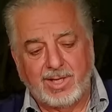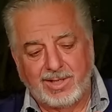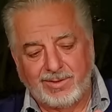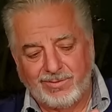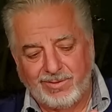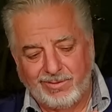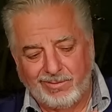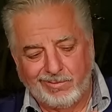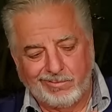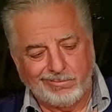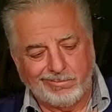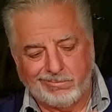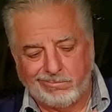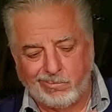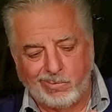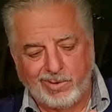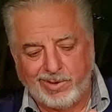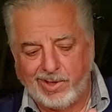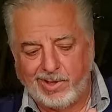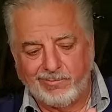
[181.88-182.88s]
And they're
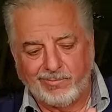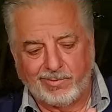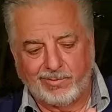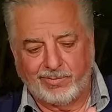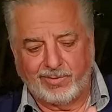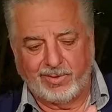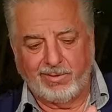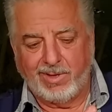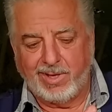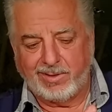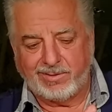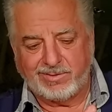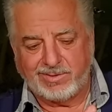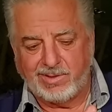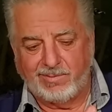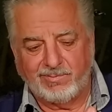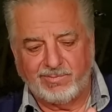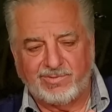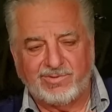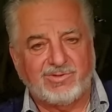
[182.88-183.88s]
whatever, they're at
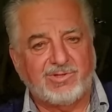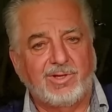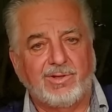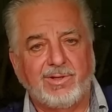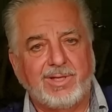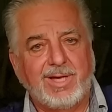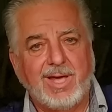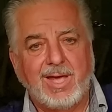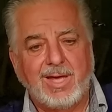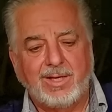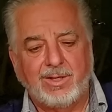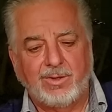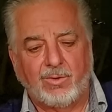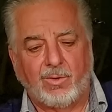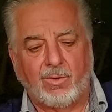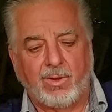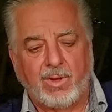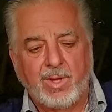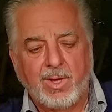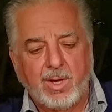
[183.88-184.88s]
some silly
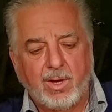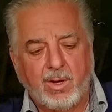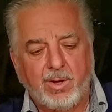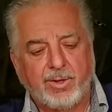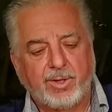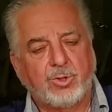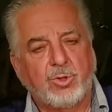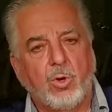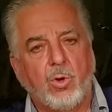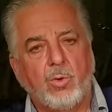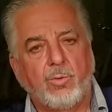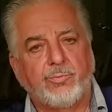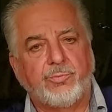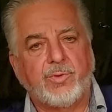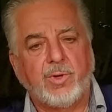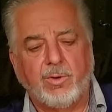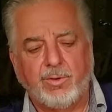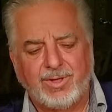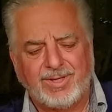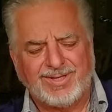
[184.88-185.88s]
angle. On a
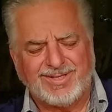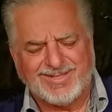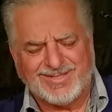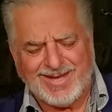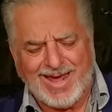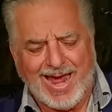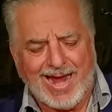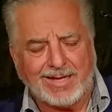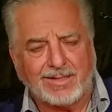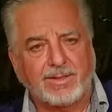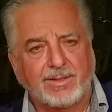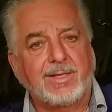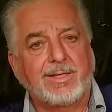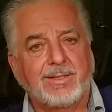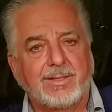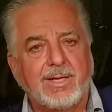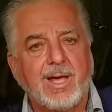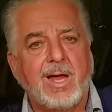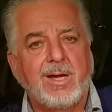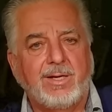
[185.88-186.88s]
Colt, they're
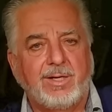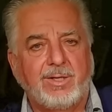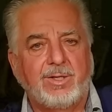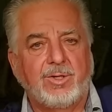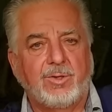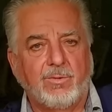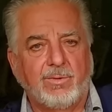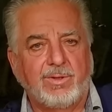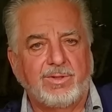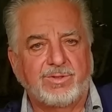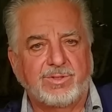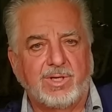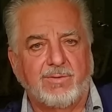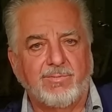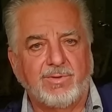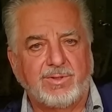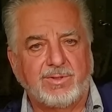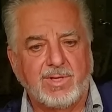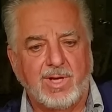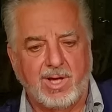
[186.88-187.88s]
exactly at 90 degrees
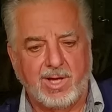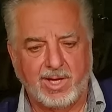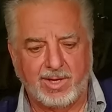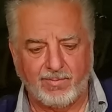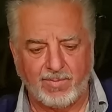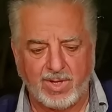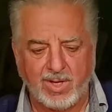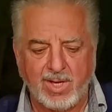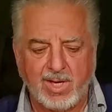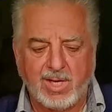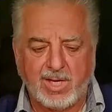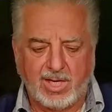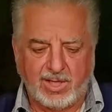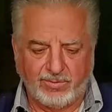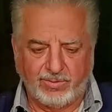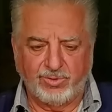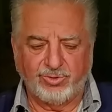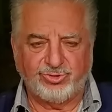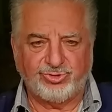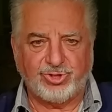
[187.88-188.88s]
every time.
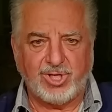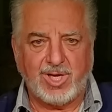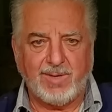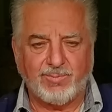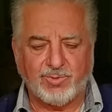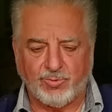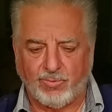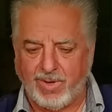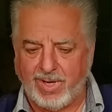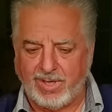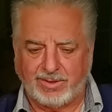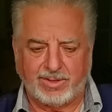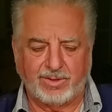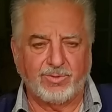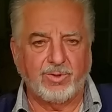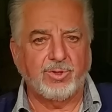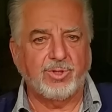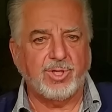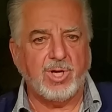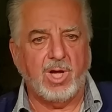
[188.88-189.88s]
And they're shaped right
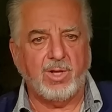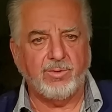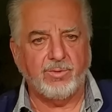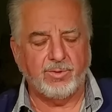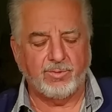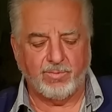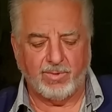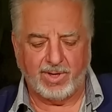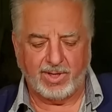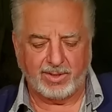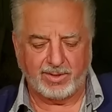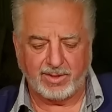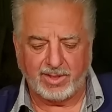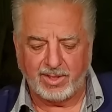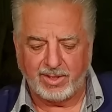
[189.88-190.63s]
and they're colored right.